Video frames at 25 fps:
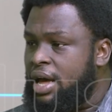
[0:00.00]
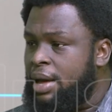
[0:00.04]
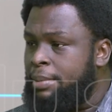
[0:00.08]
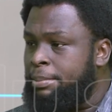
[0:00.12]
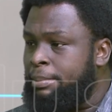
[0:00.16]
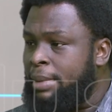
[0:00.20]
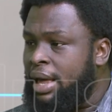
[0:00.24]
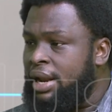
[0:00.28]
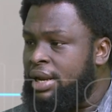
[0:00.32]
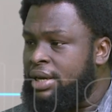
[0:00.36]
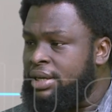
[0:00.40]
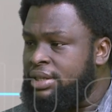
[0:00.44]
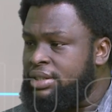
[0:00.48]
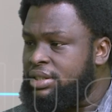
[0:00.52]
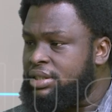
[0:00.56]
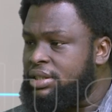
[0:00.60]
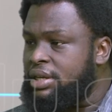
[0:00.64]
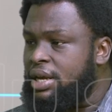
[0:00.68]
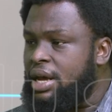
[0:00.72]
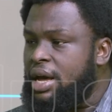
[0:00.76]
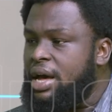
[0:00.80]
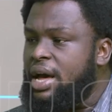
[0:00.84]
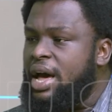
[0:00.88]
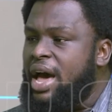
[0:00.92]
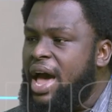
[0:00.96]
Malang
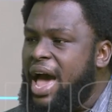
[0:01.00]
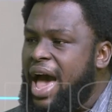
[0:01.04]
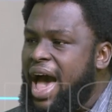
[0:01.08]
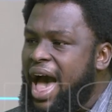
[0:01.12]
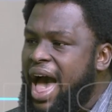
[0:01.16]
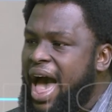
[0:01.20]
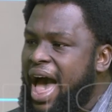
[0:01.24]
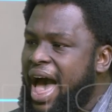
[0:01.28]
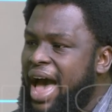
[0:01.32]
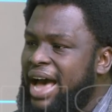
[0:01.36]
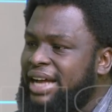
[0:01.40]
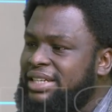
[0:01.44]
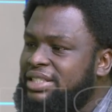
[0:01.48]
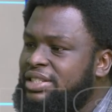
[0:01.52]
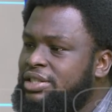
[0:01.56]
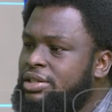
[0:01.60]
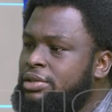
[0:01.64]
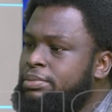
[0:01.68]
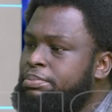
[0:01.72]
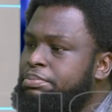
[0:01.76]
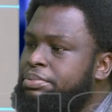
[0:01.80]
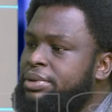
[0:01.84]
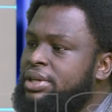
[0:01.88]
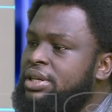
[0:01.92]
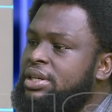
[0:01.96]
Sarr had to
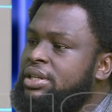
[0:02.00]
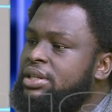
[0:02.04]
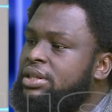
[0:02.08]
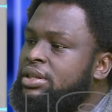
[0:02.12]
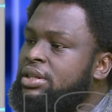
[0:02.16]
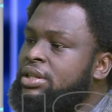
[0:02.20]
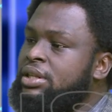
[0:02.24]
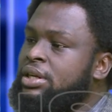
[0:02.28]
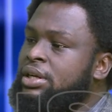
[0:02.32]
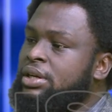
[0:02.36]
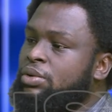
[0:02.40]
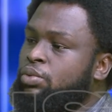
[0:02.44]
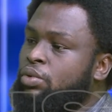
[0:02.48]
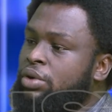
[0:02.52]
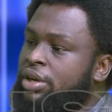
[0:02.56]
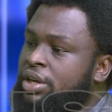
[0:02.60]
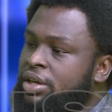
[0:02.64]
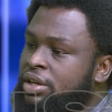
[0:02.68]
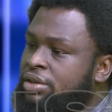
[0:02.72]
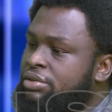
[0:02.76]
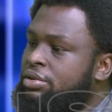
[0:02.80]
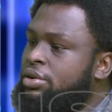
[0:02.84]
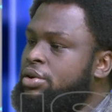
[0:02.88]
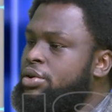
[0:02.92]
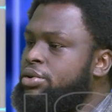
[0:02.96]
be the
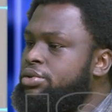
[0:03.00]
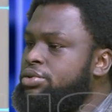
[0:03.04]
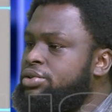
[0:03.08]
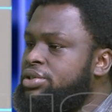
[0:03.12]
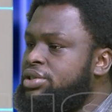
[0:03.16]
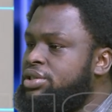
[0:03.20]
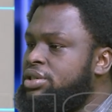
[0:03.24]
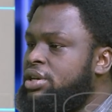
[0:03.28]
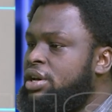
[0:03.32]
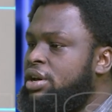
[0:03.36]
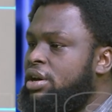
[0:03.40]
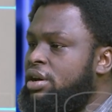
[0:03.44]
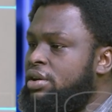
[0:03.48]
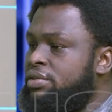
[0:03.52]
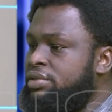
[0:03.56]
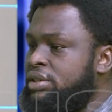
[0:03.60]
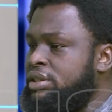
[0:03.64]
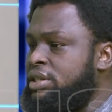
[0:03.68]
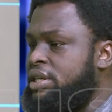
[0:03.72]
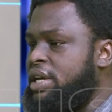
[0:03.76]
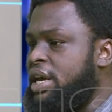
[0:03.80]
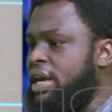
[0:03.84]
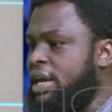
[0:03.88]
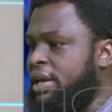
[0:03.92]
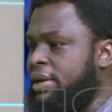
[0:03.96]
heroes of the
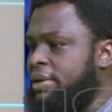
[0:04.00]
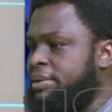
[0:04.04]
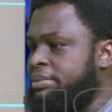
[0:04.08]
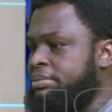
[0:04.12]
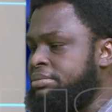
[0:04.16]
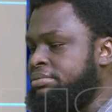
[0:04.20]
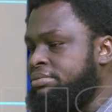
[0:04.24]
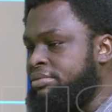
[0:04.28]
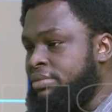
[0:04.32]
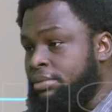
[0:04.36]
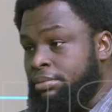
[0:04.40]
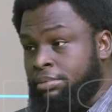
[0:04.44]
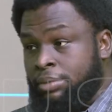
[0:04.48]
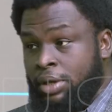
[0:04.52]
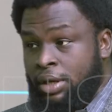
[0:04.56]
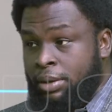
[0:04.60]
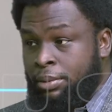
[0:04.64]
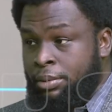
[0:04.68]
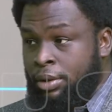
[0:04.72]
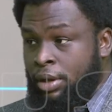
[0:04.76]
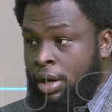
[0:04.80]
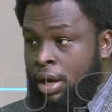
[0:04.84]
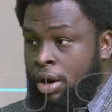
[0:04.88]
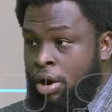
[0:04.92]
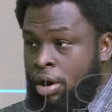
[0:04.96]
day.
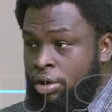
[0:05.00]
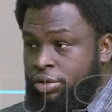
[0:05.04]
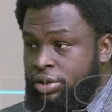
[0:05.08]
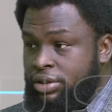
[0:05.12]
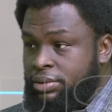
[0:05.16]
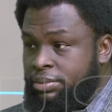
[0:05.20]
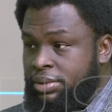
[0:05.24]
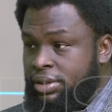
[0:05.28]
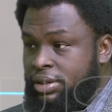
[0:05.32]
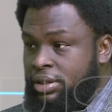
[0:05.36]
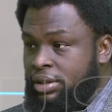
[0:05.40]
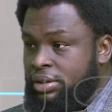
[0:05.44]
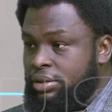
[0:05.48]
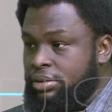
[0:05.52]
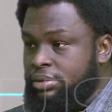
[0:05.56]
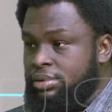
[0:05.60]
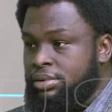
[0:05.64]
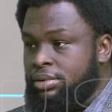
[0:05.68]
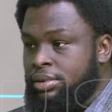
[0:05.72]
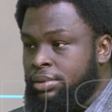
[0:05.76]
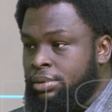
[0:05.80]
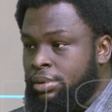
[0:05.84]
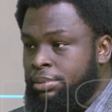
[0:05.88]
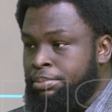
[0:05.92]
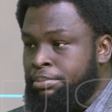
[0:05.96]
Ultimately,
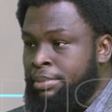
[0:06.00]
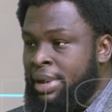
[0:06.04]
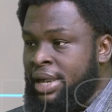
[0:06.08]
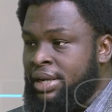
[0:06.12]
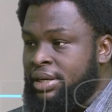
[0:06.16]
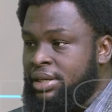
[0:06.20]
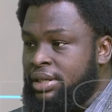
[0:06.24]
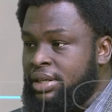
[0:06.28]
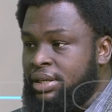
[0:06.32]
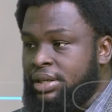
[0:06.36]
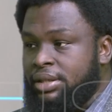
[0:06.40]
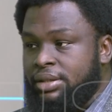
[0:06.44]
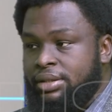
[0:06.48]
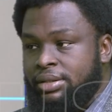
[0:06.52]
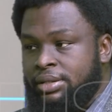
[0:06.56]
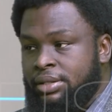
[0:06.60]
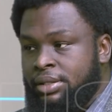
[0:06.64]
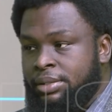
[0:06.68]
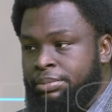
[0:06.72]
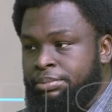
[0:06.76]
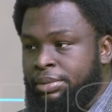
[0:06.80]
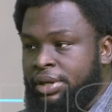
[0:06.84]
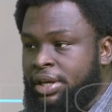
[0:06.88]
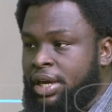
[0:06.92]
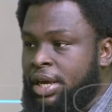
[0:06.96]
Mendy
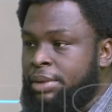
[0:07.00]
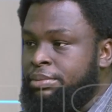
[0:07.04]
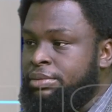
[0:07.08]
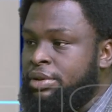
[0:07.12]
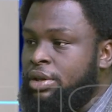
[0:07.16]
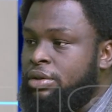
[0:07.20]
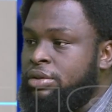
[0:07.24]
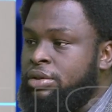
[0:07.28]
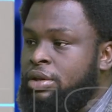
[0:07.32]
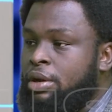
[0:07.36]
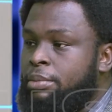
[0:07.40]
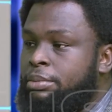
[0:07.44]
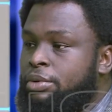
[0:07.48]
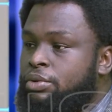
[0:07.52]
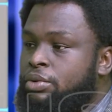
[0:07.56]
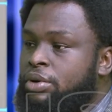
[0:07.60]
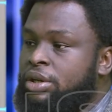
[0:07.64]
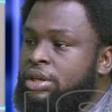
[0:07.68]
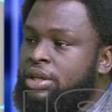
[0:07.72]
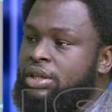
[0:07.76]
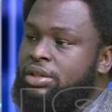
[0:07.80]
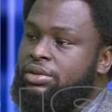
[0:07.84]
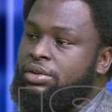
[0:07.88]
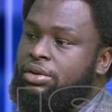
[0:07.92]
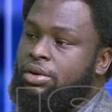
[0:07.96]
became the
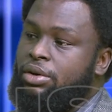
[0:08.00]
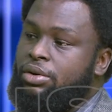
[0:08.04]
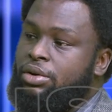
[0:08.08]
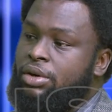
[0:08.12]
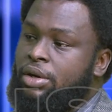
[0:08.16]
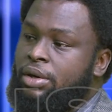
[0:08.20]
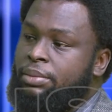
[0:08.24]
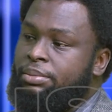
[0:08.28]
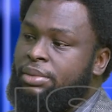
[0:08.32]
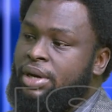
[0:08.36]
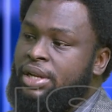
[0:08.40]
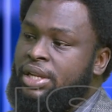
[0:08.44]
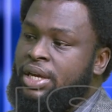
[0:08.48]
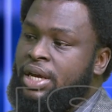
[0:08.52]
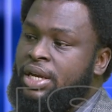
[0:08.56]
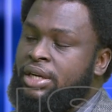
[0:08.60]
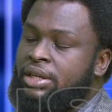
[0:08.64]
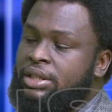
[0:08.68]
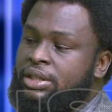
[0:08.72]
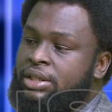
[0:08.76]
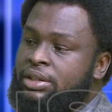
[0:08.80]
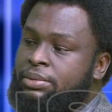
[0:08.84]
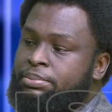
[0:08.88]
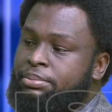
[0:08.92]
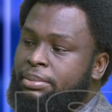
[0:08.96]
#1 hero by the end
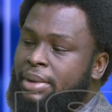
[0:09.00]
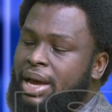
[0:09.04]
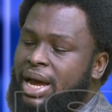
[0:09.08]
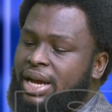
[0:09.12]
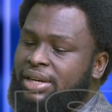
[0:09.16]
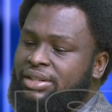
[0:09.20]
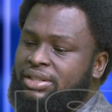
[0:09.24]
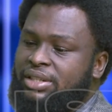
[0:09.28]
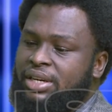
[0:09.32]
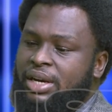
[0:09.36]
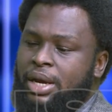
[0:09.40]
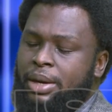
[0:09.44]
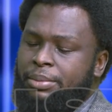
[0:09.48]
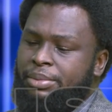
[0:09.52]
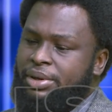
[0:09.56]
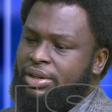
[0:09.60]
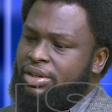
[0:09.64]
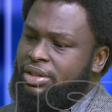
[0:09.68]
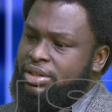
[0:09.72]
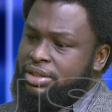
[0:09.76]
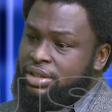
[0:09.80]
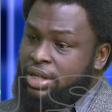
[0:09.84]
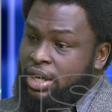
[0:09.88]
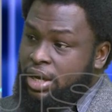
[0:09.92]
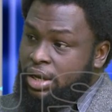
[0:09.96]
of the match,
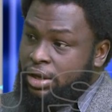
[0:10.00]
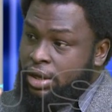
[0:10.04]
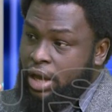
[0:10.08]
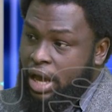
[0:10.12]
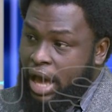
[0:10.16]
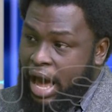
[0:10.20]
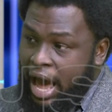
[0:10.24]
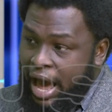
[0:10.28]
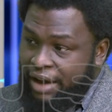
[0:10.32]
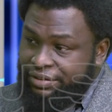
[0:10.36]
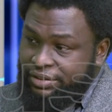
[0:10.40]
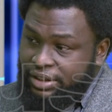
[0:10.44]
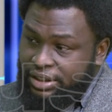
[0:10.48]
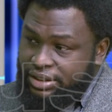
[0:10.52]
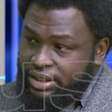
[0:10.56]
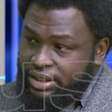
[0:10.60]
because after